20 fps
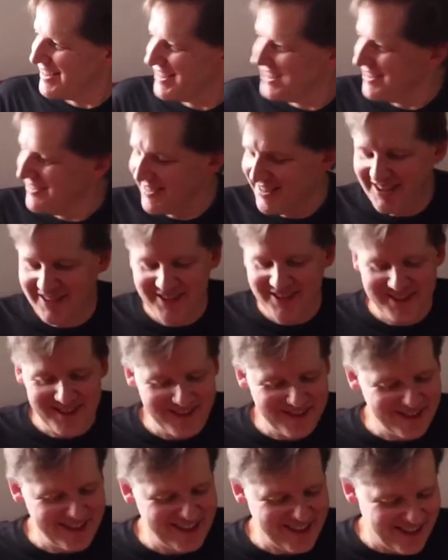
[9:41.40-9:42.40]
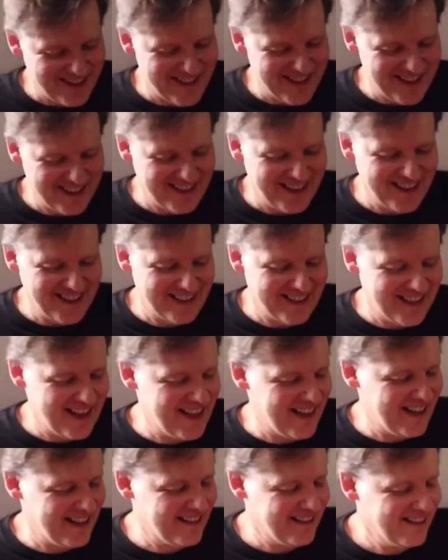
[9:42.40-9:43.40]
can see what you're doing. Oh, I like
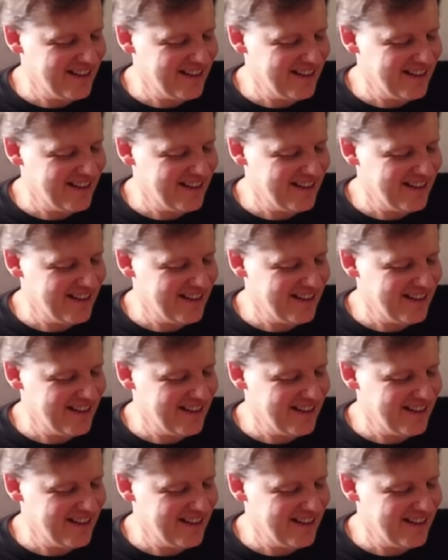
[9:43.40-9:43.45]
that.